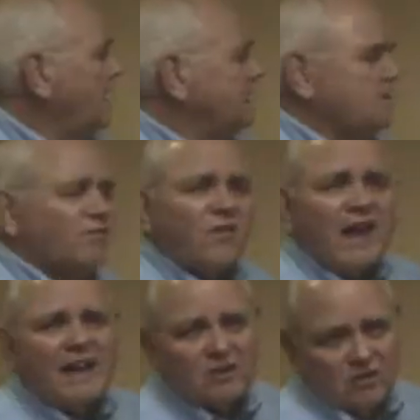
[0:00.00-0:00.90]
Is it
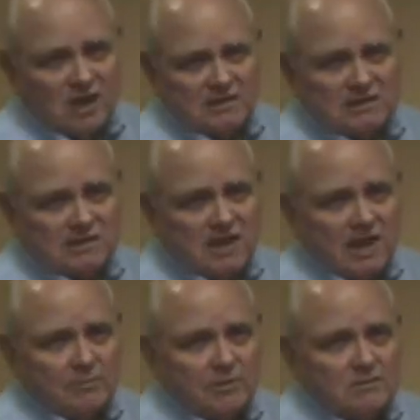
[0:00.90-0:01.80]
flat across the
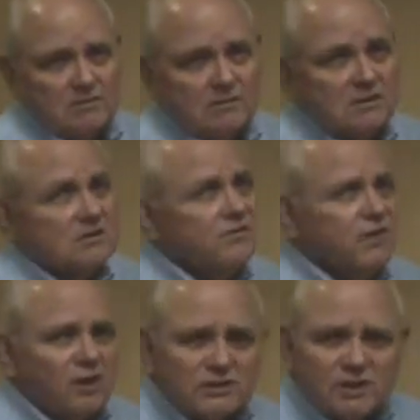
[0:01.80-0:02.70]
top?
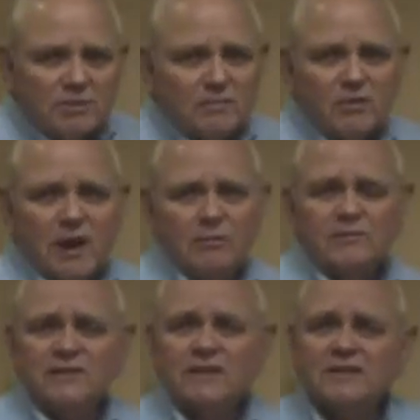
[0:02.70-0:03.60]
Those could be
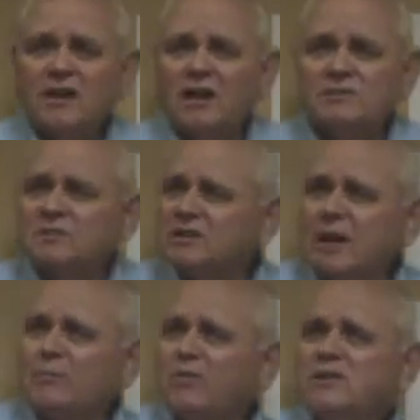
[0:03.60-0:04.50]
problems that could cause
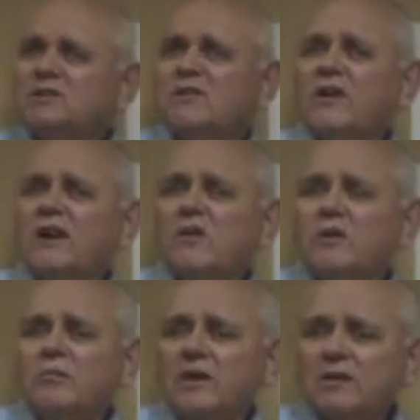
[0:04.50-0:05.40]
misoperation of our
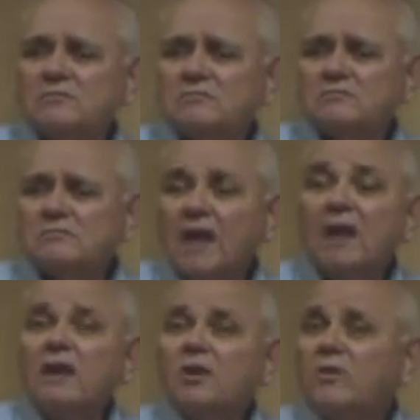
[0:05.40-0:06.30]
equipment.
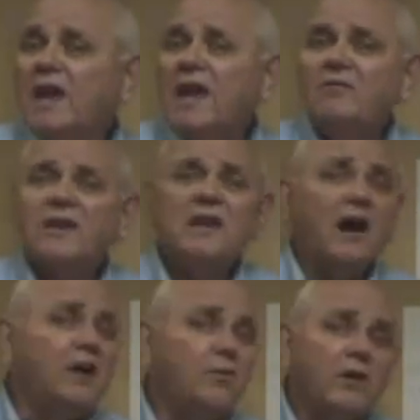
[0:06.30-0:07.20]
Do we have any
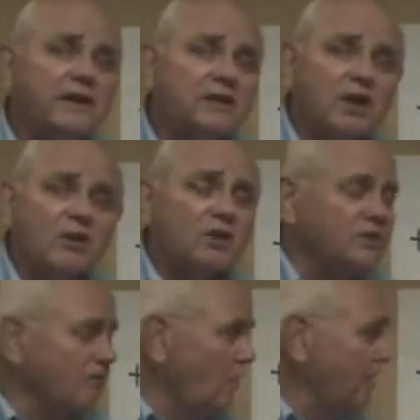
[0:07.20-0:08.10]
unwanted
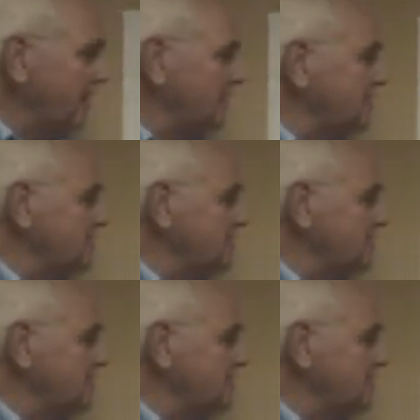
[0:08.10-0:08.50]
currents flowing in